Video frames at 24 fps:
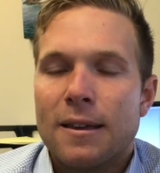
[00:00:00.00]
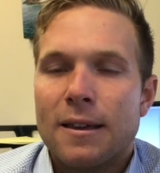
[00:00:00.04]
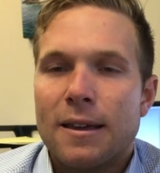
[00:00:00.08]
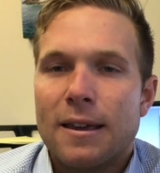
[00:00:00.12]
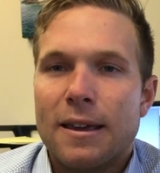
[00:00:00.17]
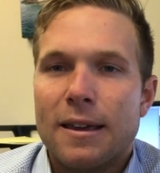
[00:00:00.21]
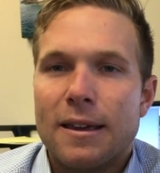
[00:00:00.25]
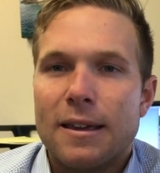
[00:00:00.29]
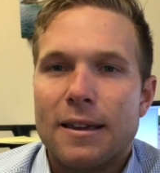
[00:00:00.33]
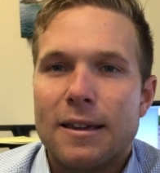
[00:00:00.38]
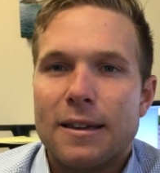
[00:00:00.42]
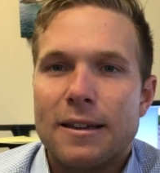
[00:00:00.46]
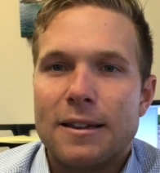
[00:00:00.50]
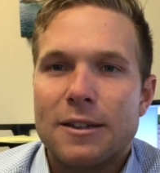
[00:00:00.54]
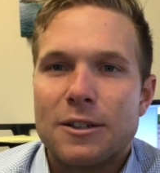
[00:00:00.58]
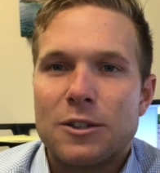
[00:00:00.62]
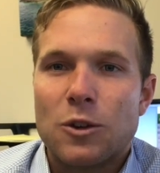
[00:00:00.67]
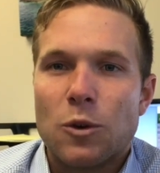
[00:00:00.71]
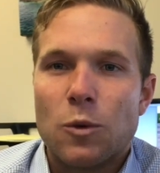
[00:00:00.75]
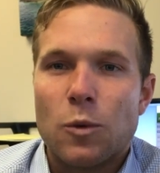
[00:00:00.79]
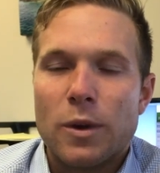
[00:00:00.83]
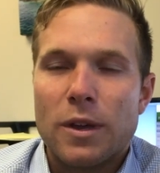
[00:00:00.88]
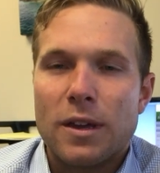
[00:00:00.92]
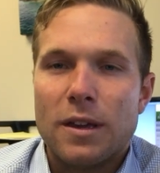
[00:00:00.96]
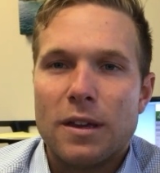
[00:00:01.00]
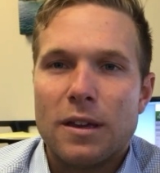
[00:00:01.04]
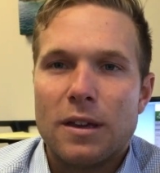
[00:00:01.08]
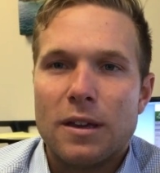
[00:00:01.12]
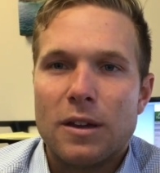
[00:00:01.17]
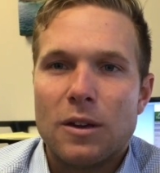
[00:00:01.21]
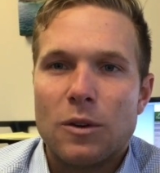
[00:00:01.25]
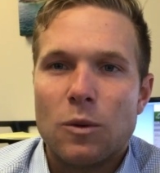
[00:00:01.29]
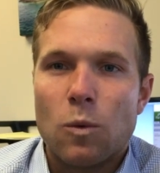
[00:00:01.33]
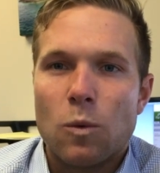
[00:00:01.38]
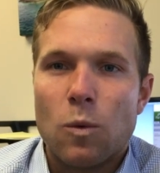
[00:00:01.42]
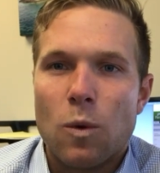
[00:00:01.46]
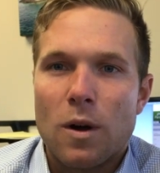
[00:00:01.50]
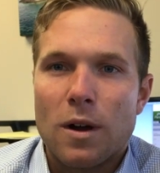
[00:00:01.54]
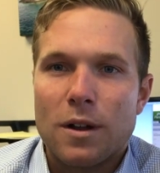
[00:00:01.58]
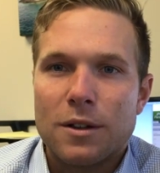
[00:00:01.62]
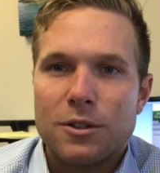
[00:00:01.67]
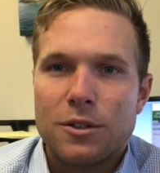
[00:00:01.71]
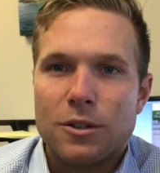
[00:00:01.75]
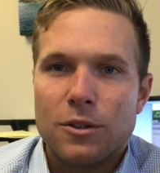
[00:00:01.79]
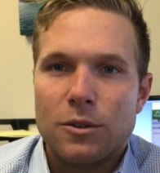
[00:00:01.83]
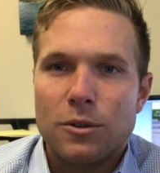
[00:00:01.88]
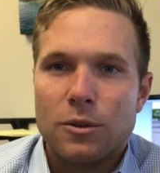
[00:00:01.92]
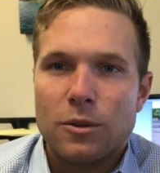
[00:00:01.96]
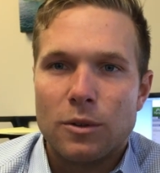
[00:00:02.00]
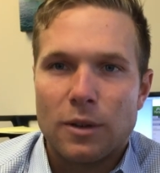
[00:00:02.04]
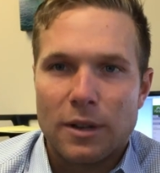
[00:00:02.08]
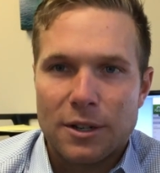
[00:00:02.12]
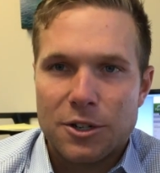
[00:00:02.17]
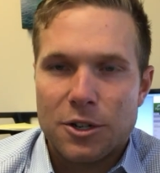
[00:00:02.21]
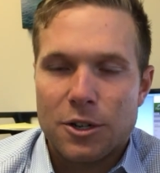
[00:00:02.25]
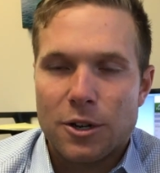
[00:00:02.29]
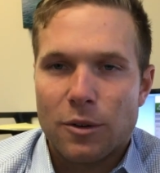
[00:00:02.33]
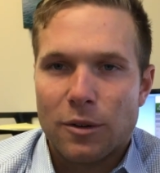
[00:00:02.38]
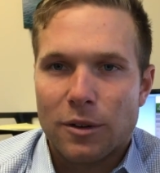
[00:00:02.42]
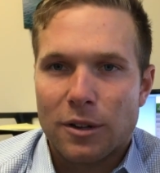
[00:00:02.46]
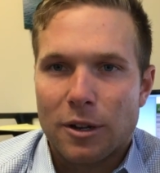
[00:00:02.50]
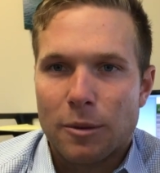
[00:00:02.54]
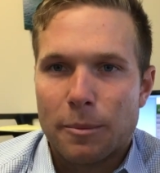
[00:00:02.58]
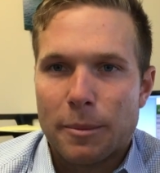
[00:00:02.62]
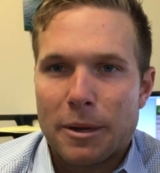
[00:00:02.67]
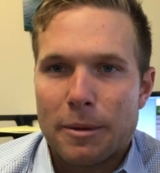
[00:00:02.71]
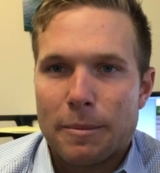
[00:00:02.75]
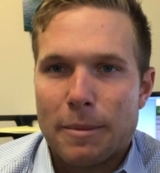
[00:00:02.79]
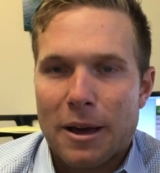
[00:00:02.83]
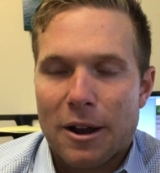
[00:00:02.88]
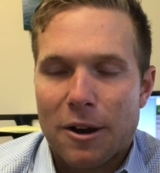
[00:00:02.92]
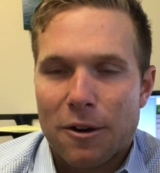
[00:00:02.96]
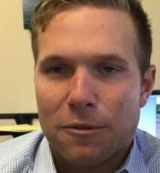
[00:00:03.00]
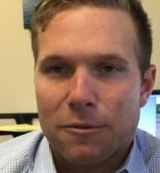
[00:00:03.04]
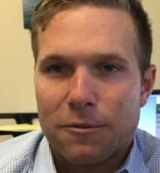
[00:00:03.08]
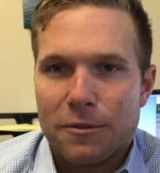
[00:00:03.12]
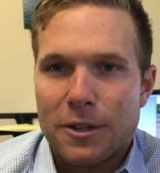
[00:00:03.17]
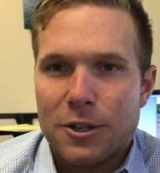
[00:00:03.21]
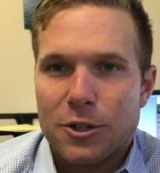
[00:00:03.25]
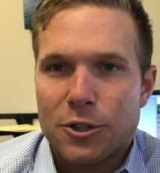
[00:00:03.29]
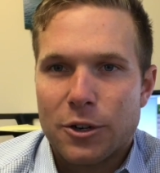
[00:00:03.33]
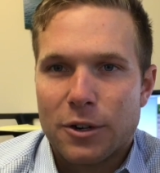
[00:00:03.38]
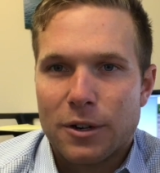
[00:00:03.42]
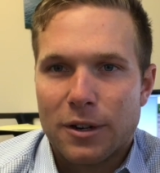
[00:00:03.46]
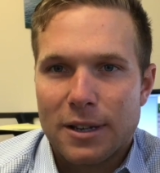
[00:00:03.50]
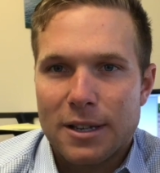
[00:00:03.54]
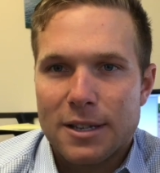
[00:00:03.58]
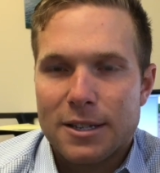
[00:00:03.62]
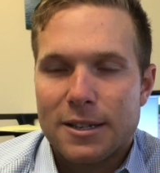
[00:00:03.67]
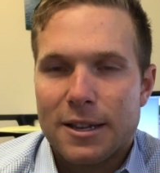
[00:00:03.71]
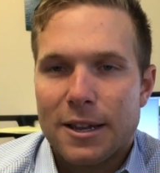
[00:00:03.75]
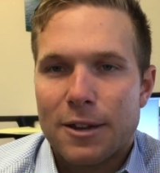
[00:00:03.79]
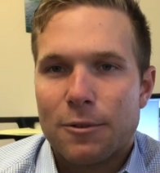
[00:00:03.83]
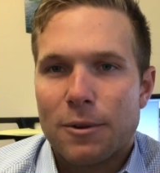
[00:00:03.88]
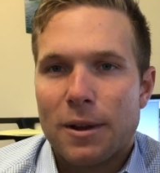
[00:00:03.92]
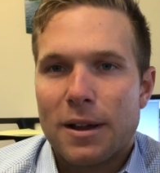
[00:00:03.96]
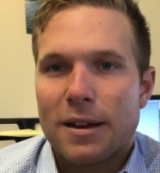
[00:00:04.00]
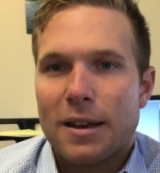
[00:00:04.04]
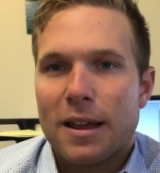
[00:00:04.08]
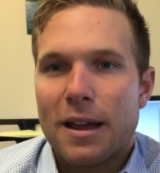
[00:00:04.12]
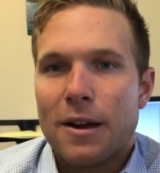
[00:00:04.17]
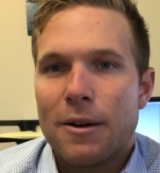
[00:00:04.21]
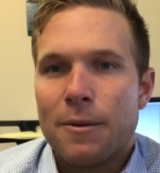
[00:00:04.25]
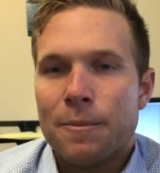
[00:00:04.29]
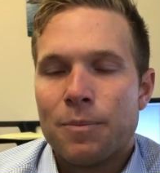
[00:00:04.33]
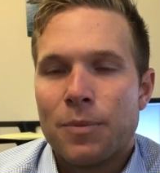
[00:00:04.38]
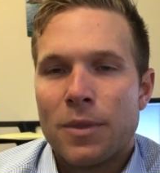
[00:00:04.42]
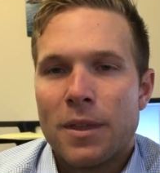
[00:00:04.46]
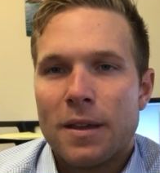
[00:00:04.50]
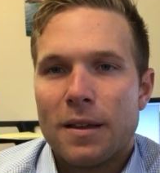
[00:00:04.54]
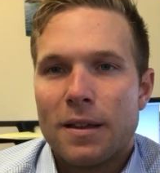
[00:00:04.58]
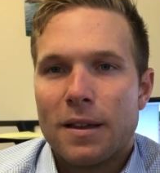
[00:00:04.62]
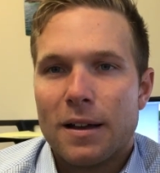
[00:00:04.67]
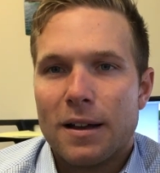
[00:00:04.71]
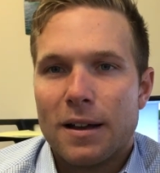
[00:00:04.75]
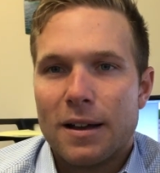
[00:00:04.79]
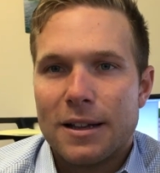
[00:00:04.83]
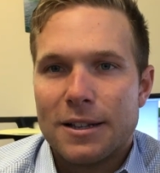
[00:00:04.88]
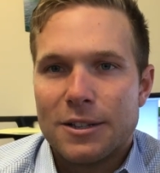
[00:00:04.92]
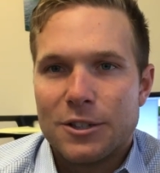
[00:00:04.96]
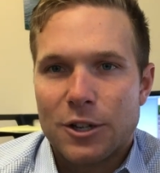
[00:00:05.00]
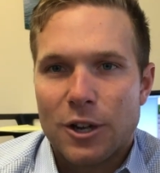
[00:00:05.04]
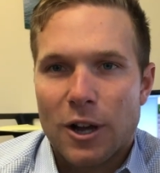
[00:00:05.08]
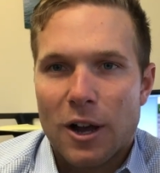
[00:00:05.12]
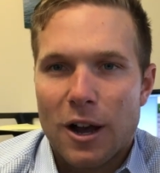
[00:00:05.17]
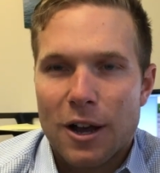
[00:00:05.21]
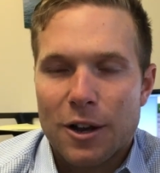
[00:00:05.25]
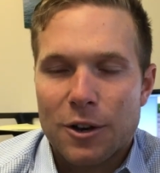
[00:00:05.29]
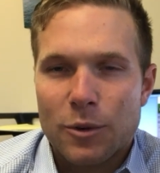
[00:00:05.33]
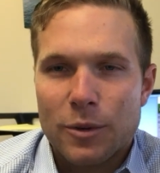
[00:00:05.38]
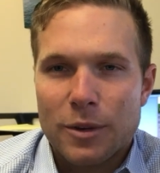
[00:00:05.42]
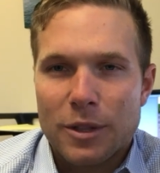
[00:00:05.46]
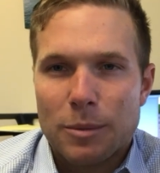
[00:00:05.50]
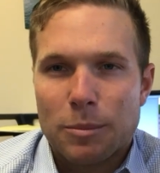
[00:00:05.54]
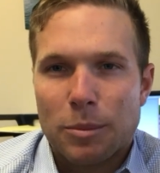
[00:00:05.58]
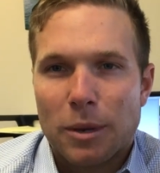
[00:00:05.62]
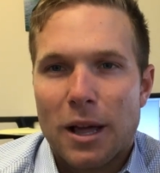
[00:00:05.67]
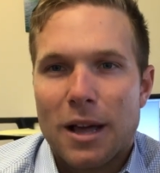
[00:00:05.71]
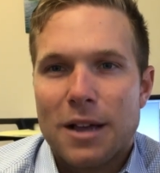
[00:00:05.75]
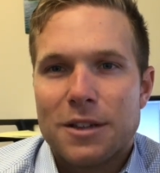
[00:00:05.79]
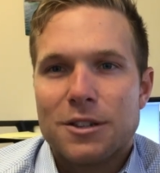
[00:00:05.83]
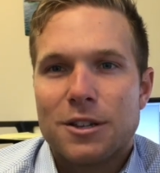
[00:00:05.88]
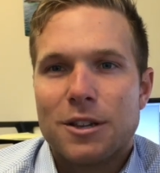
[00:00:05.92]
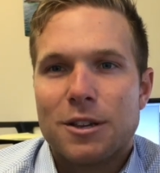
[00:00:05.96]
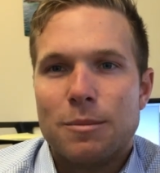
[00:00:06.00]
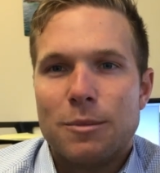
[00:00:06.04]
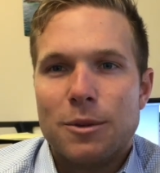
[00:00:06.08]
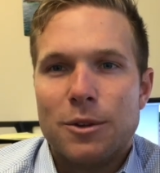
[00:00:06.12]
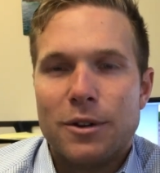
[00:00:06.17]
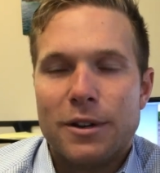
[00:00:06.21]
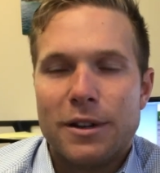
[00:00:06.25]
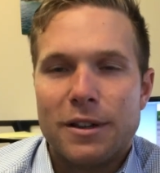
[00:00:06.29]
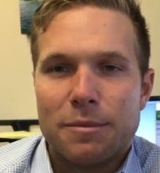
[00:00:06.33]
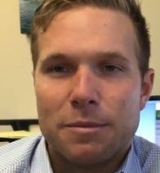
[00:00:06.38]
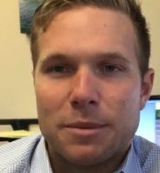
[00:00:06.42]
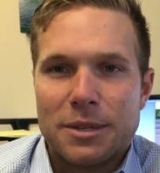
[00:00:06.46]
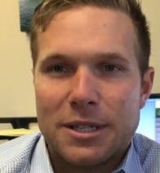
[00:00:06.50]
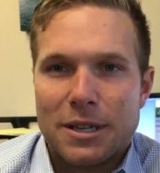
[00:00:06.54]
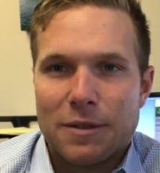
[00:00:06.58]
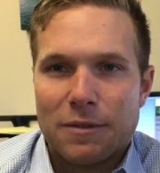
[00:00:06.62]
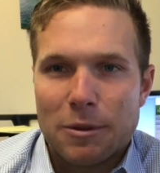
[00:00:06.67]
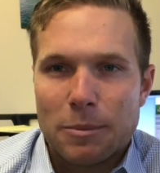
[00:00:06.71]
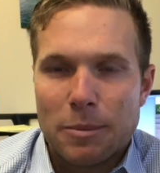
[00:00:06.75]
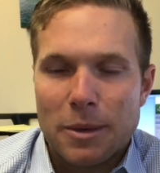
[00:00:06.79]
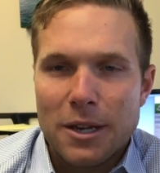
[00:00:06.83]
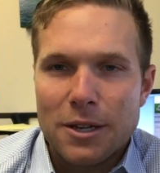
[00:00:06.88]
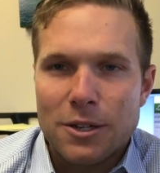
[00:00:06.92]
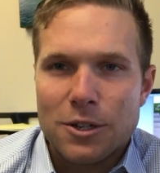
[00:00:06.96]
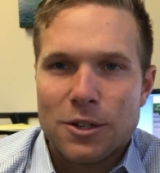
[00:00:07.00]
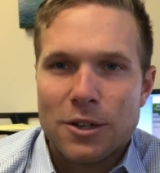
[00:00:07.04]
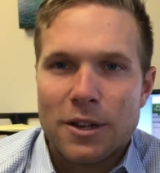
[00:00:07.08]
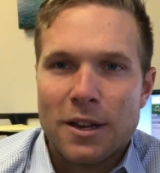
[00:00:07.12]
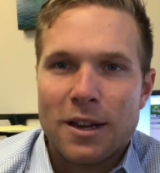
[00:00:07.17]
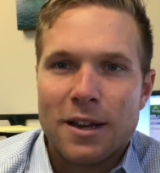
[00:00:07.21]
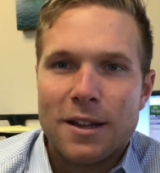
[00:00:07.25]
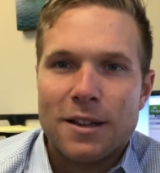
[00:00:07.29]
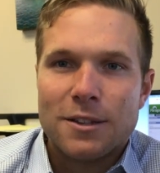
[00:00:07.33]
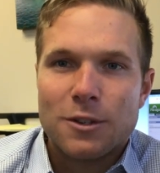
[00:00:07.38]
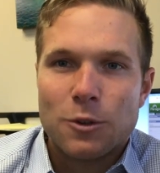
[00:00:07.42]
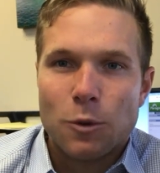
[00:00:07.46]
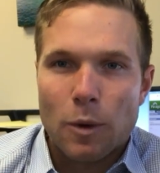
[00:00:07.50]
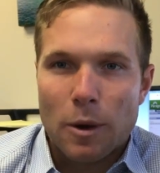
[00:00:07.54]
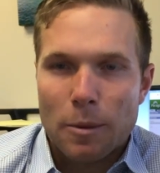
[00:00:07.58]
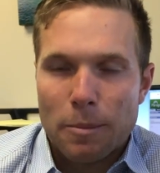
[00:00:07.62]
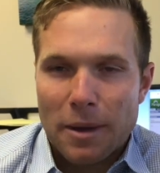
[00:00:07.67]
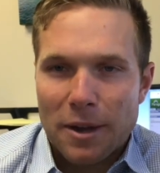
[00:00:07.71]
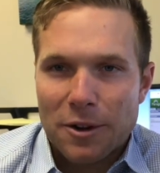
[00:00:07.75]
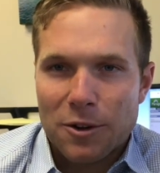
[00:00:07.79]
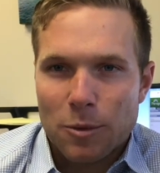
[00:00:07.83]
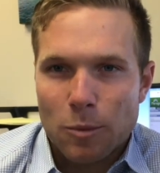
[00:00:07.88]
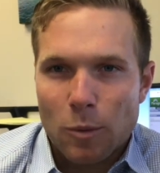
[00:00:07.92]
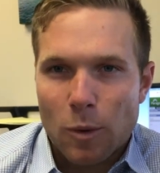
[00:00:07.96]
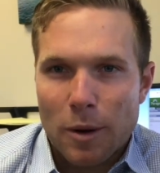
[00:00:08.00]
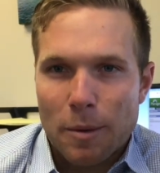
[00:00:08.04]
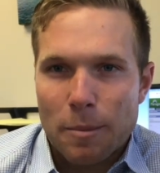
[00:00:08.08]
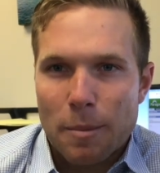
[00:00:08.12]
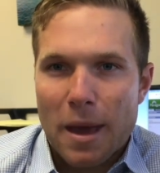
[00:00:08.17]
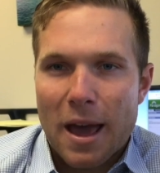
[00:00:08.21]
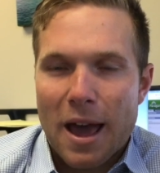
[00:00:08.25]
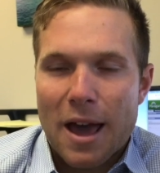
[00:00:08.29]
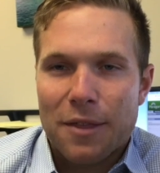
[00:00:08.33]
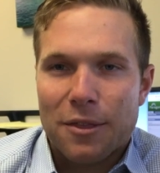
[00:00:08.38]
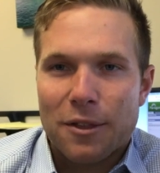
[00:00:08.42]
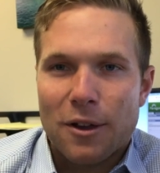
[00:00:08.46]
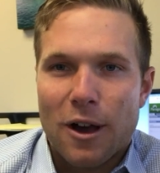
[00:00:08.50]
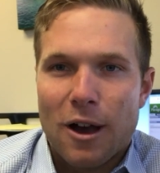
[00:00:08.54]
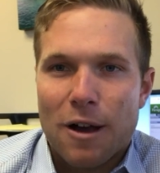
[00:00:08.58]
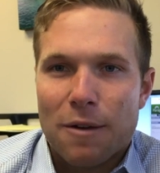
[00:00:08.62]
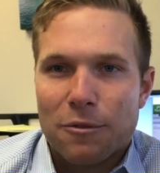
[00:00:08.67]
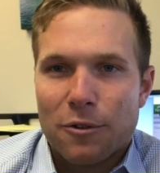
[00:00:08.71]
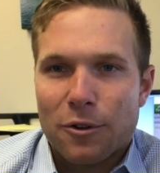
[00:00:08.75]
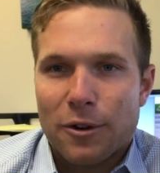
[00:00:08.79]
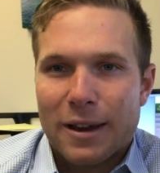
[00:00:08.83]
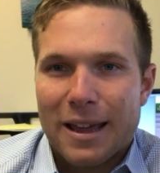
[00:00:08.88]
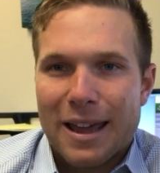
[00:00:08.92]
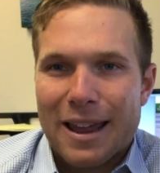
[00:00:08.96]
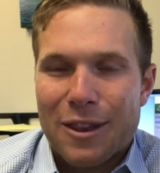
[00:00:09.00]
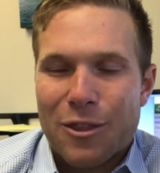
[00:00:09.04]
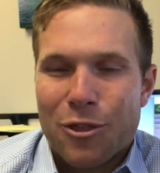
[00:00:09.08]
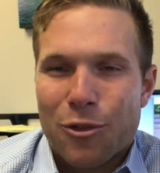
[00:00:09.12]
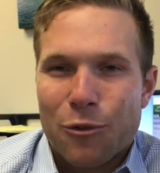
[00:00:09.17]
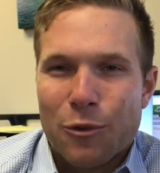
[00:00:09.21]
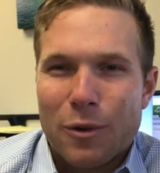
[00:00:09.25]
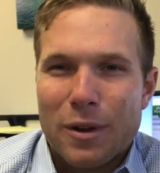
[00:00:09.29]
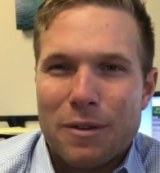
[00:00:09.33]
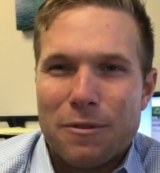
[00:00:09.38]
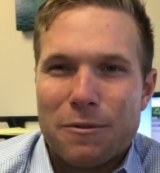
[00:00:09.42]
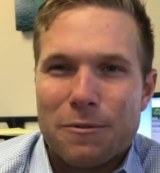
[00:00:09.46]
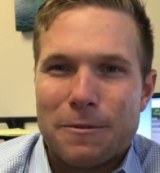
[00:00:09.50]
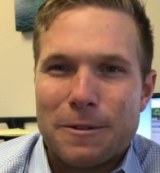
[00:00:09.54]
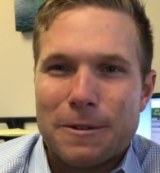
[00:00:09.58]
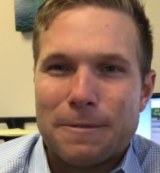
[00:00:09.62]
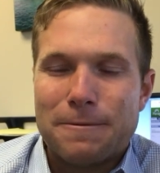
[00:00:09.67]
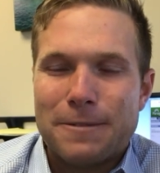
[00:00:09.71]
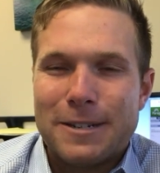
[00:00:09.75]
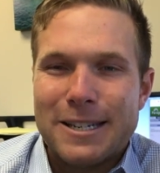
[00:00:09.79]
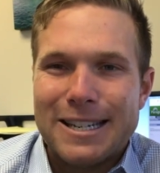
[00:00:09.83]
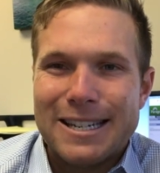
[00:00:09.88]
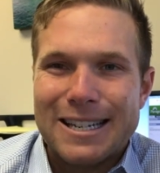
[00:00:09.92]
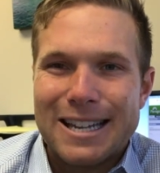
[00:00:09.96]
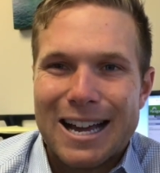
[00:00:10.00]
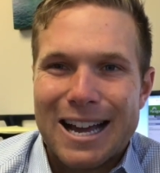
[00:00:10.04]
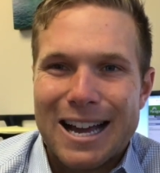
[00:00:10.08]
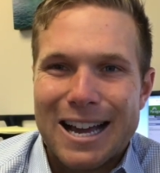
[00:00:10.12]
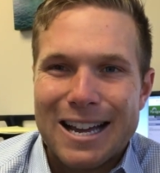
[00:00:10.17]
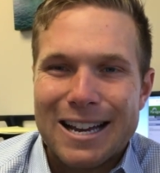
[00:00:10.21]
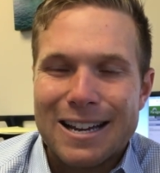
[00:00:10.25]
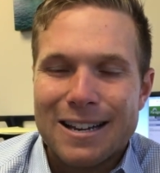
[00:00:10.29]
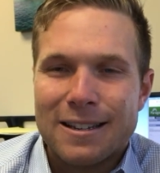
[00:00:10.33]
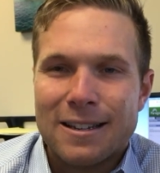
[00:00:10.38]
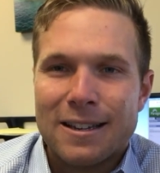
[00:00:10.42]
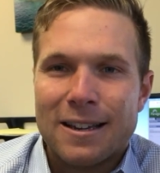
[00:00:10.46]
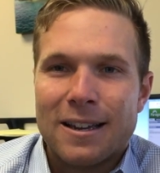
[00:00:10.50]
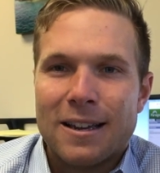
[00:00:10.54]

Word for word: is we want to let you know a little bit about our featured listing right now. Uh, it's a condo in the Plaza community of Pacific Beach. It's a one bedroom, one bath offered at 359